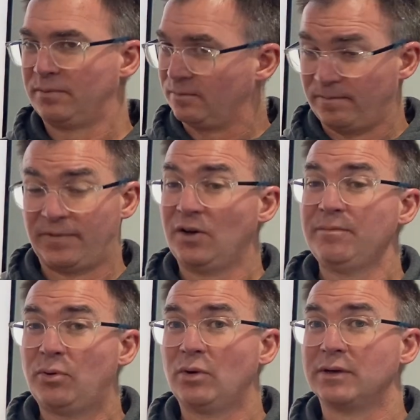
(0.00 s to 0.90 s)
Very
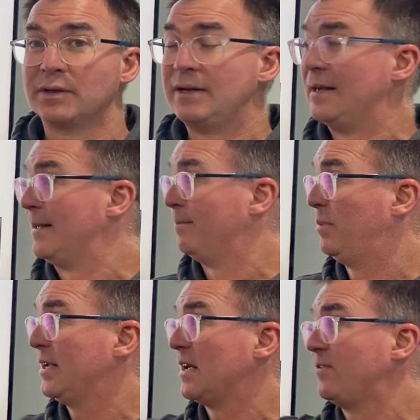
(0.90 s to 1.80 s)
important.
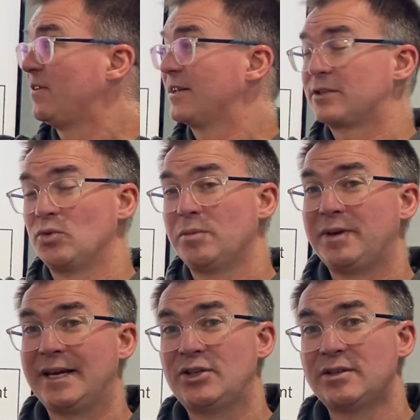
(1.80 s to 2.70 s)
But if you got soil
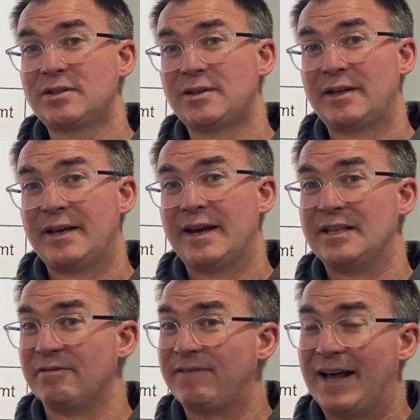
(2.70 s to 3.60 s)
pHs in the
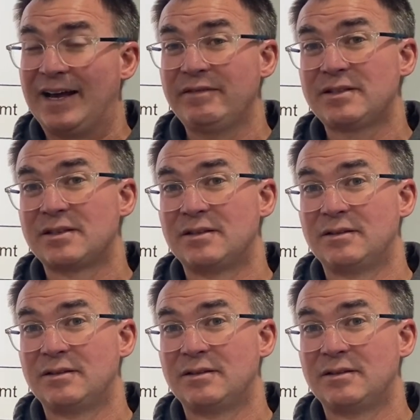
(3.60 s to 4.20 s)
5s,